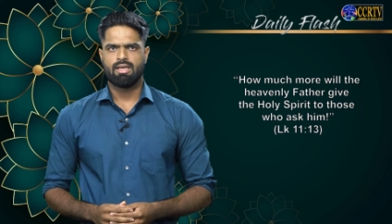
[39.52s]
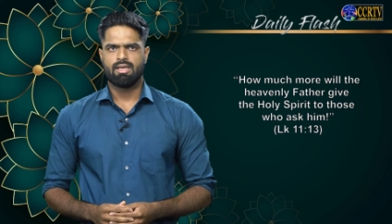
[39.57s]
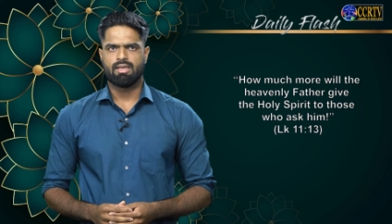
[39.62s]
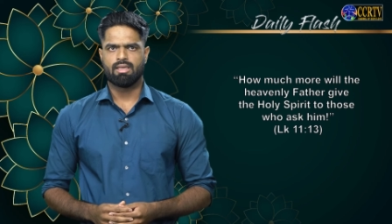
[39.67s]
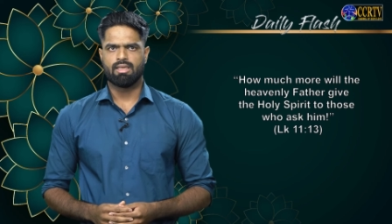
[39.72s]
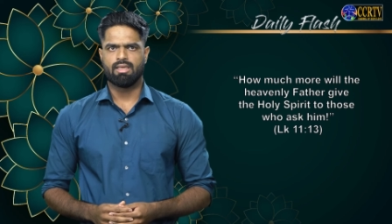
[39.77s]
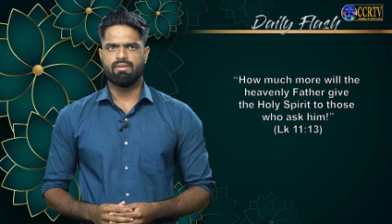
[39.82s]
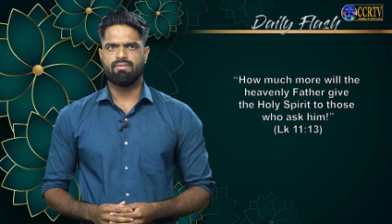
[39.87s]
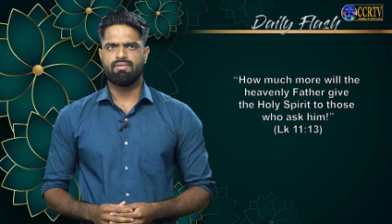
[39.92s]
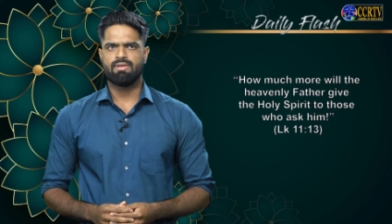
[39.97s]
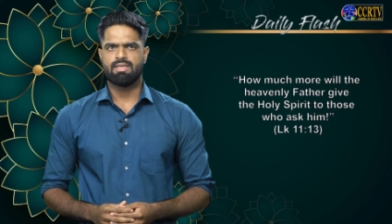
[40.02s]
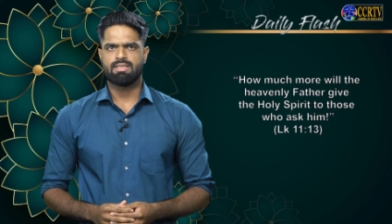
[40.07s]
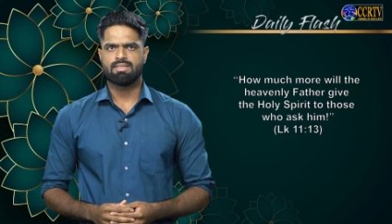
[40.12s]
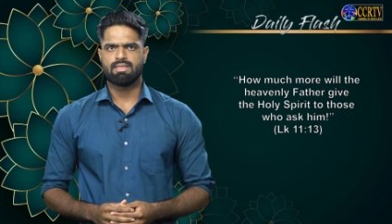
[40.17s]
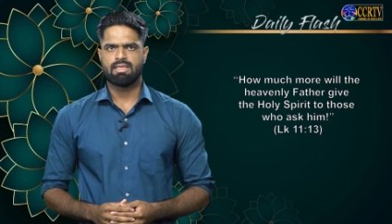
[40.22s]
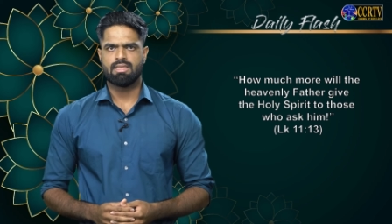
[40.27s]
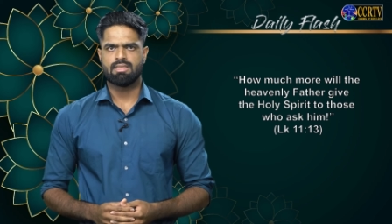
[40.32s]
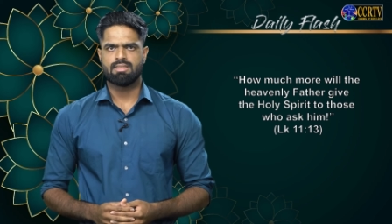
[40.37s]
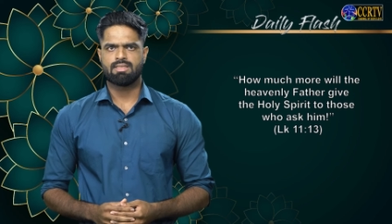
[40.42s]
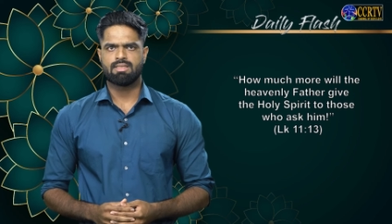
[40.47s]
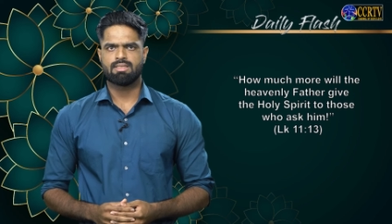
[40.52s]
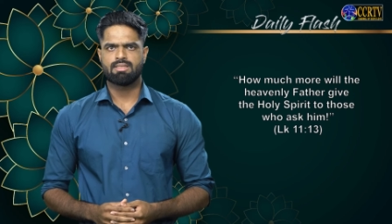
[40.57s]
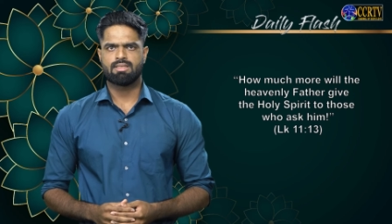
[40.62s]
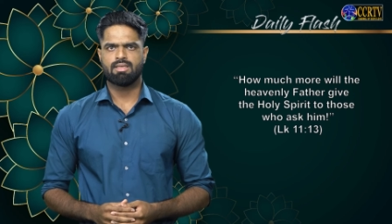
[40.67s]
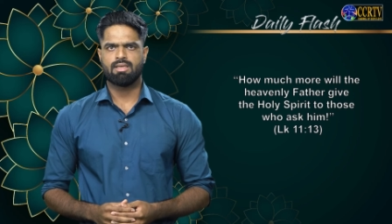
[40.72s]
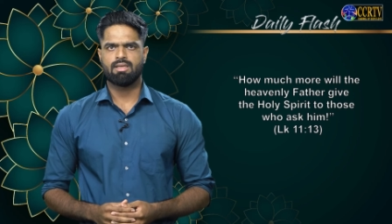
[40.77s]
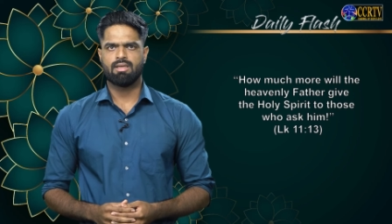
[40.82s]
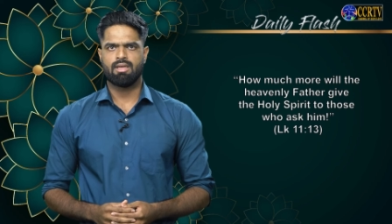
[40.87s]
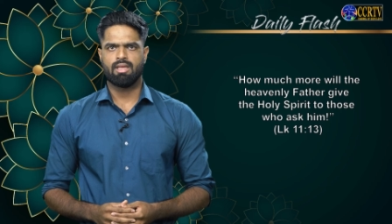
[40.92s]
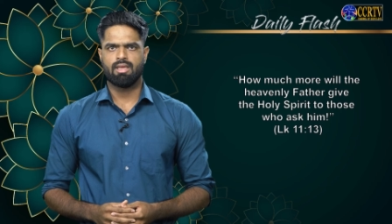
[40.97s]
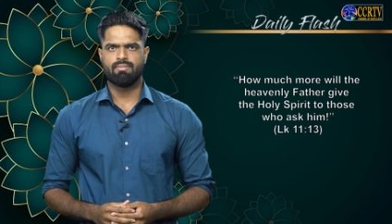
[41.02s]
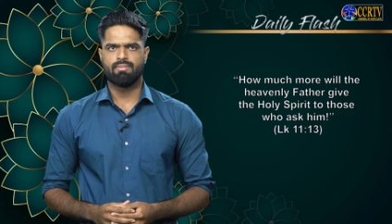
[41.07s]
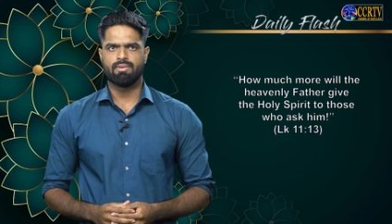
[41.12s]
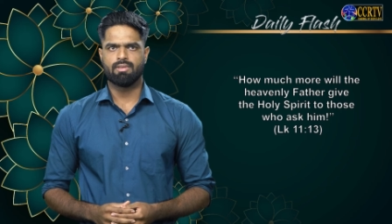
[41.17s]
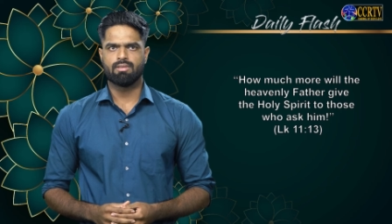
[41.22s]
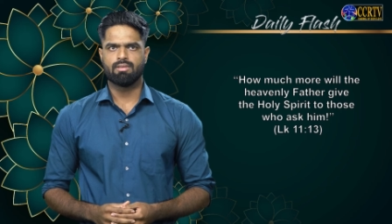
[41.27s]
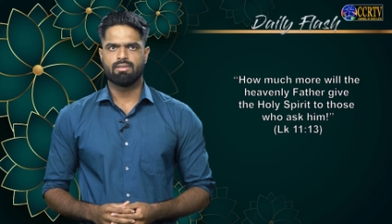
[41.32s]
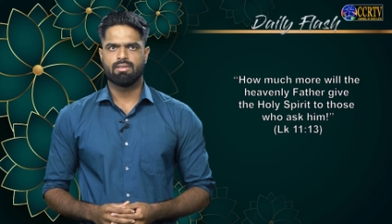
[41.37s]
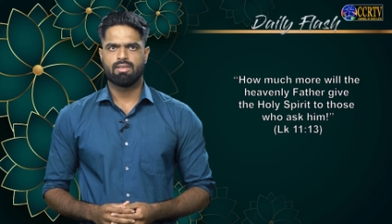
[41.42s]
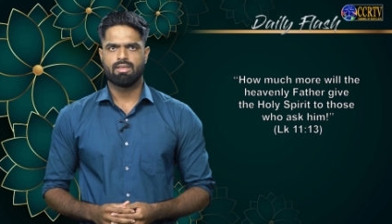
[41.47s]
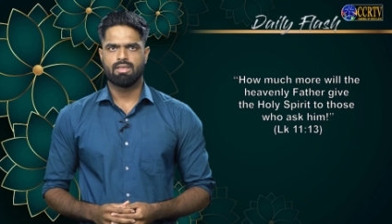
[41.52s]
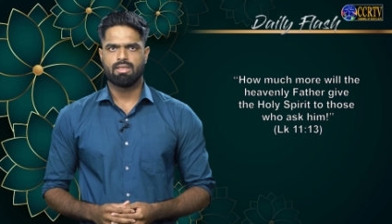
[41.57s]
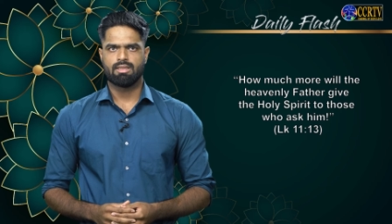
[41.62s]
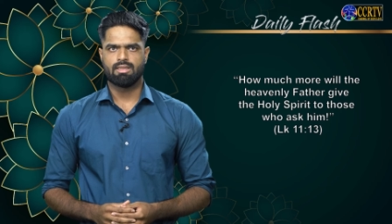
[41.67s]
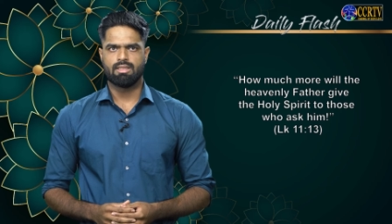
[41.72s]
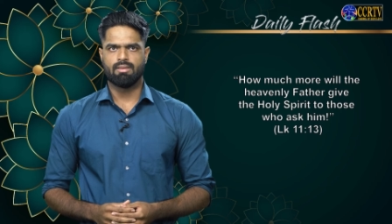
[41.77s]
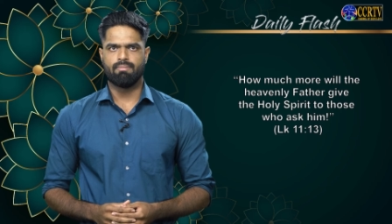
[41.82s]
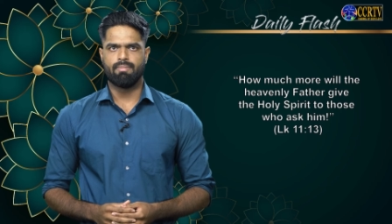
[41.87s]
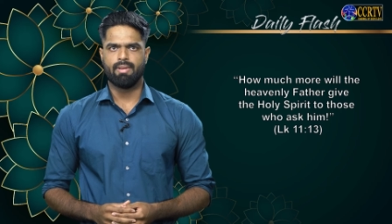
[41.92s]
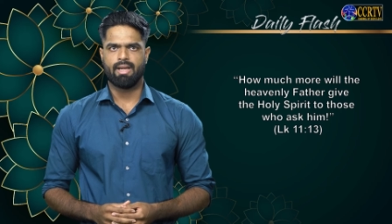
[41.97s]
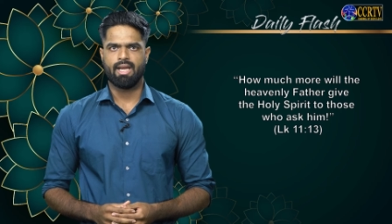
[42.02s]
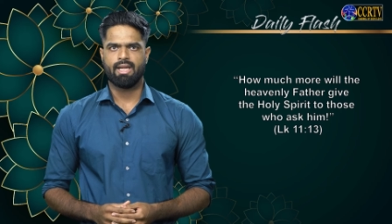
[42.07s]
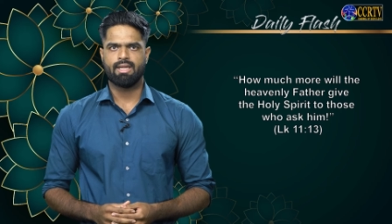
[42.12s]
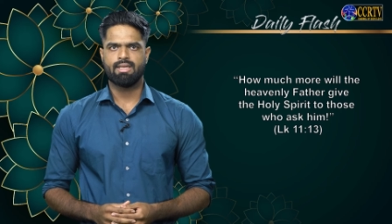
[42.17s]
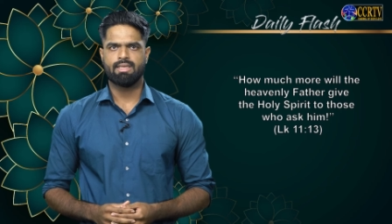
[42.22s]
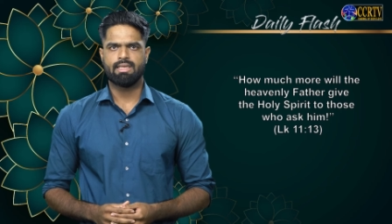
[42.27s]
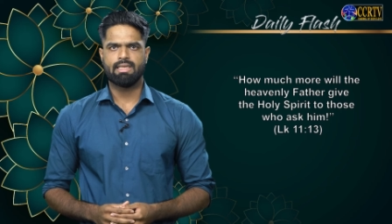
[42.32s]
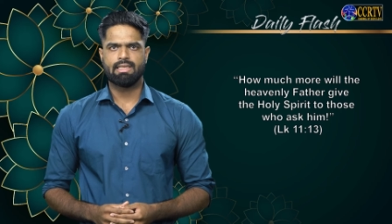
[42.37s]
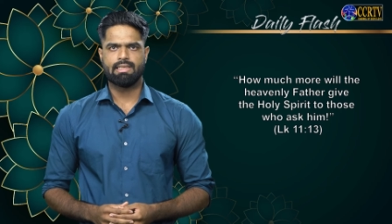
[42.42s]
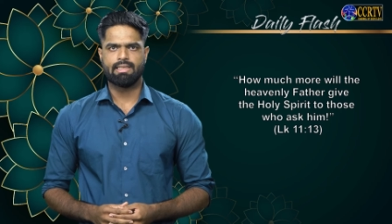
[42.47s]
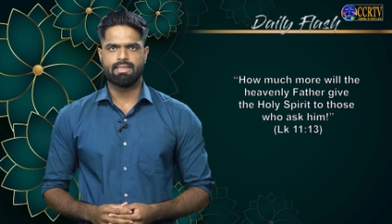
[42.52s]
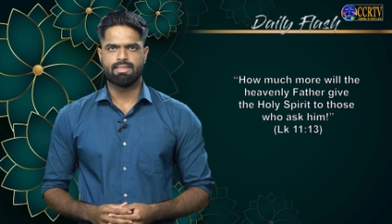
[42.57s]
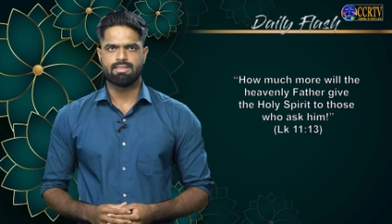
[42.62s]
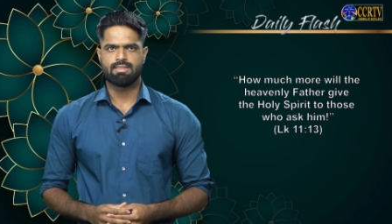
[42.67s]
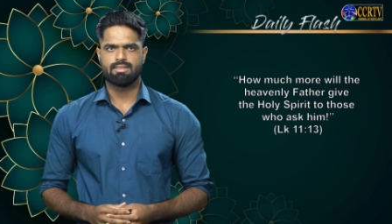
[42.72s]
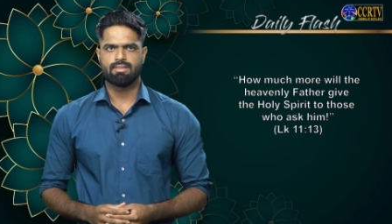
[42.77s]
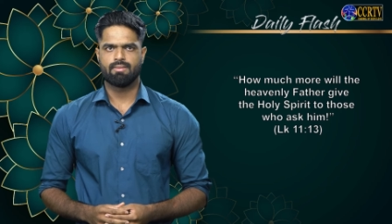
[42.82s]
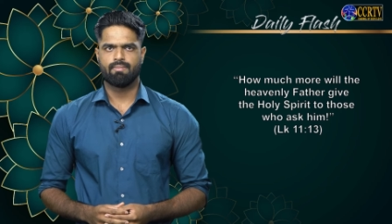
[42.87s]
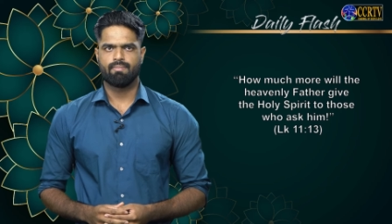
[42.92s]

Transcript: give his insistent neighbor the bread he needs,